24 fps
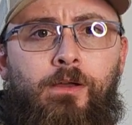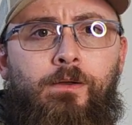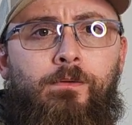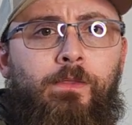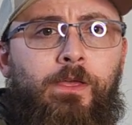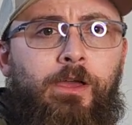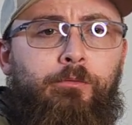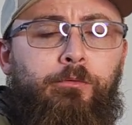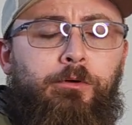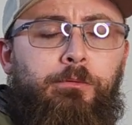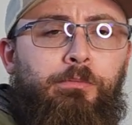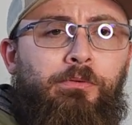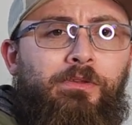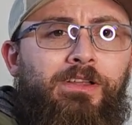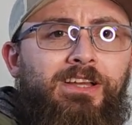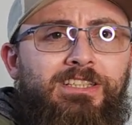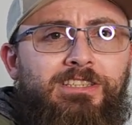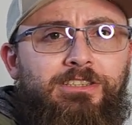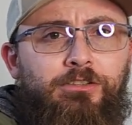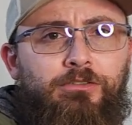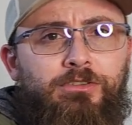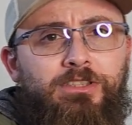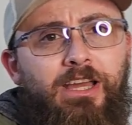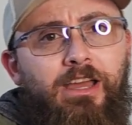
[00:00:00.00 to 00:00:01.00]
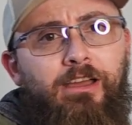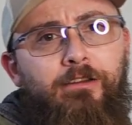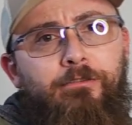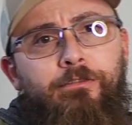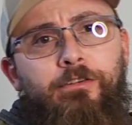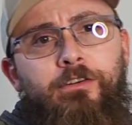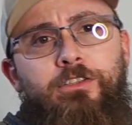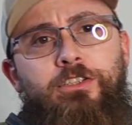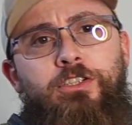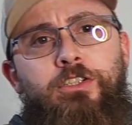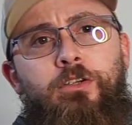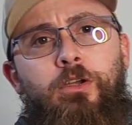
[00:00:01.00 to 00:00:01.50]
and replace those
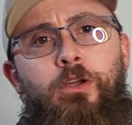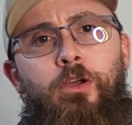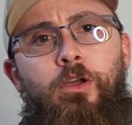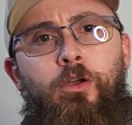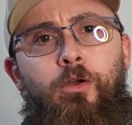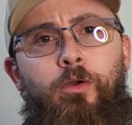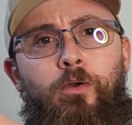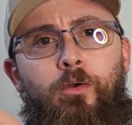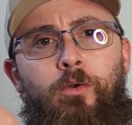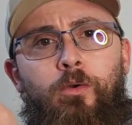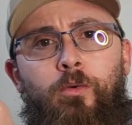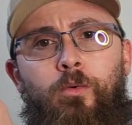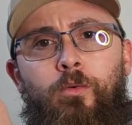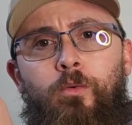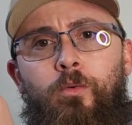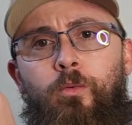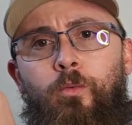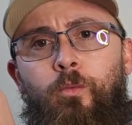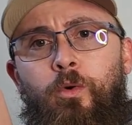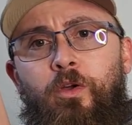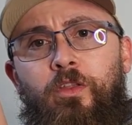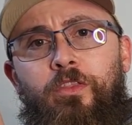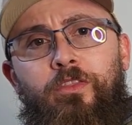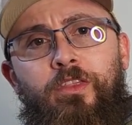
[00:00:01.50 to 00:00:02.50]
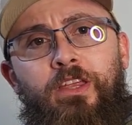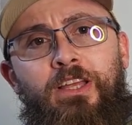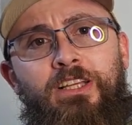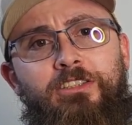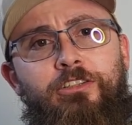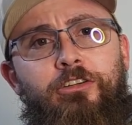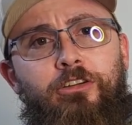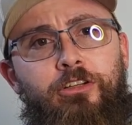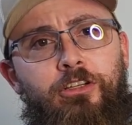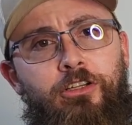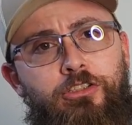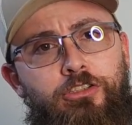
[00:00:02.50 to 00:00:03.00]
efforts with things that
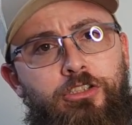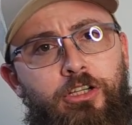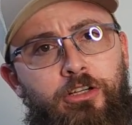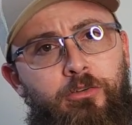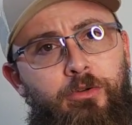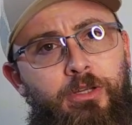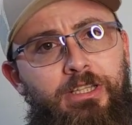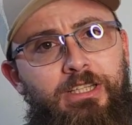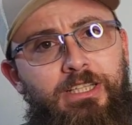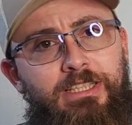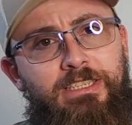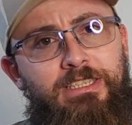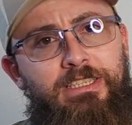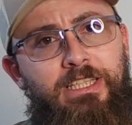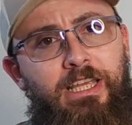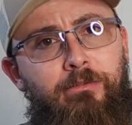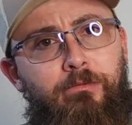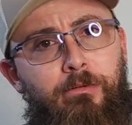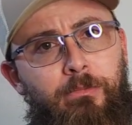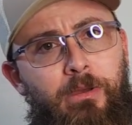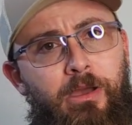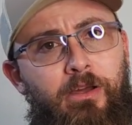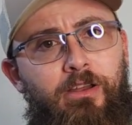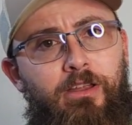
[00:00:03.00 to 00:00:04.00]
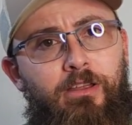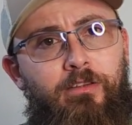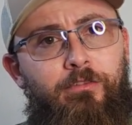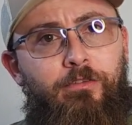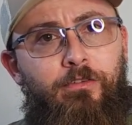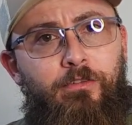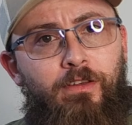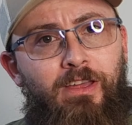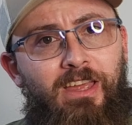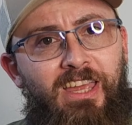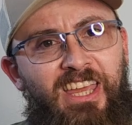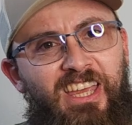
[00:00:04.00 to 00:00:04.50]
are going to generate the same amount of
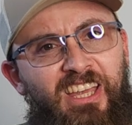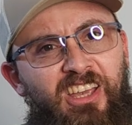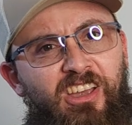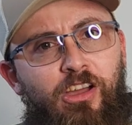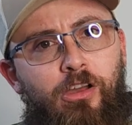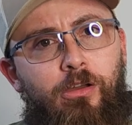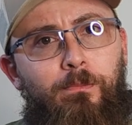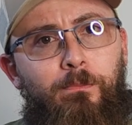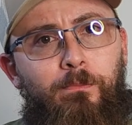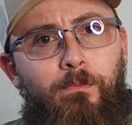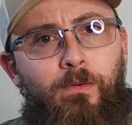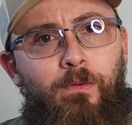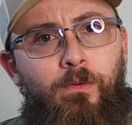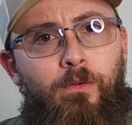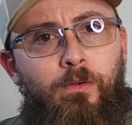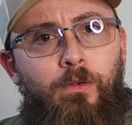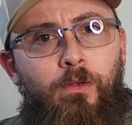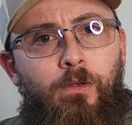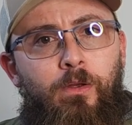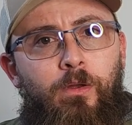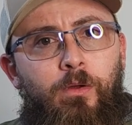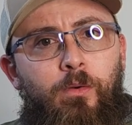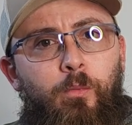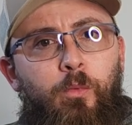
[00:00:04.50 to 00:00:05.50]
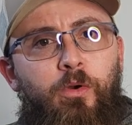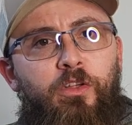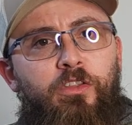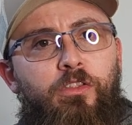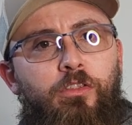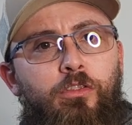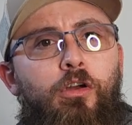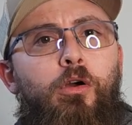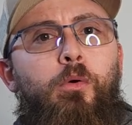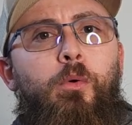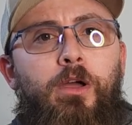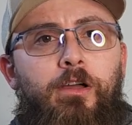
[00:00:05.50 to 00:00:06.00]
income with
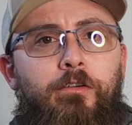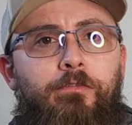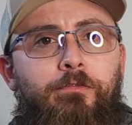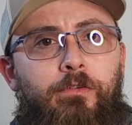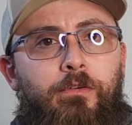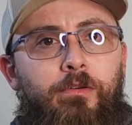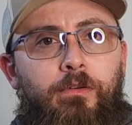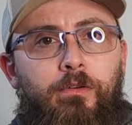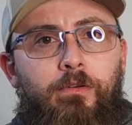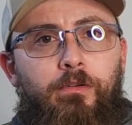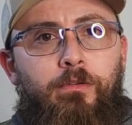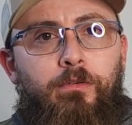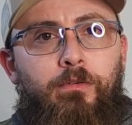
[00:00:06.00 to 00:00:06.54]
no effort.